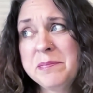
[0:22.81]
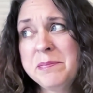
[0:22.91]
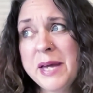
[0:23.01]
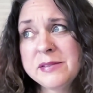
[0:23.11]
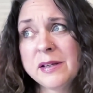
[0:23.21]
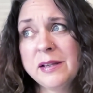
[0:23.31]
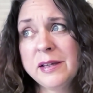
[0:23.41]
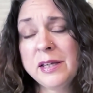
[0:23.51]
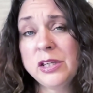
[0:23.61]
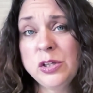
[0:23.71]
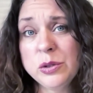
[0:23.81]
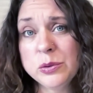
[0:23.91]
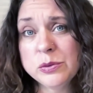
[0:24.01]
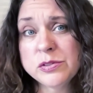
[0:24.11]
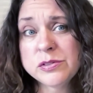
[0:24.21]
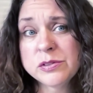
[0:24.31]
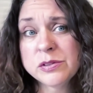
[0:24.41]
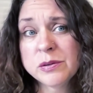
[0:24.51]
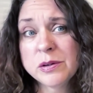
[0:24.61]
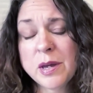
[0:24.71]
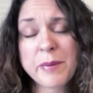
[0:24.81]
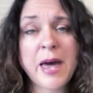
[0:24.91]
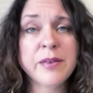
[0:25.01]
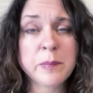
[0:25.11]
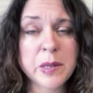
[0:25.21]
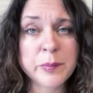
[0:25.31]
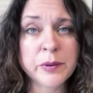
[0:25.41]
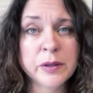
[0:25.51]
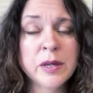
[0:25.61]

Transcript: basically use empathic people.